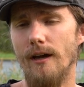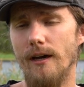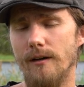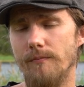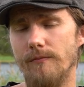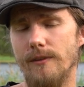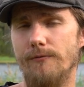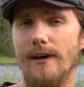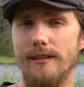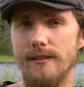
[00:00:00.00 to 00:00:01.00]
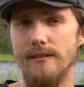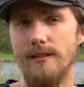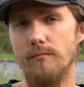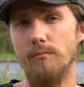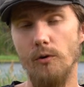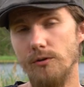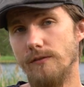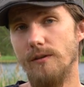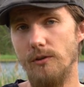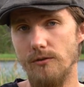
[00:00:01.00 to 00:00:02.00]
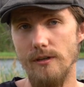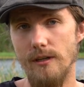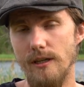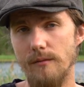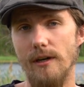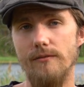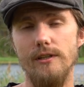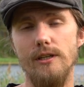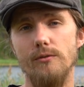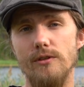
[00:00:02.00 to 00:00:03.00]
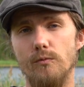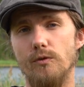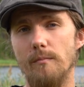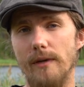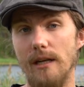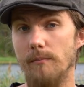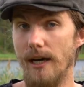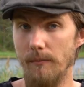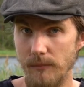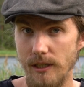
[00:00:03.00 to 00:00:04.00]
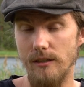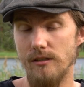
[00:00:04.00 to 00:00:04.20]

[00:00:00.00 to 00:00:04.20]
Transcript: The fact is that most of the music in my videos were made by me.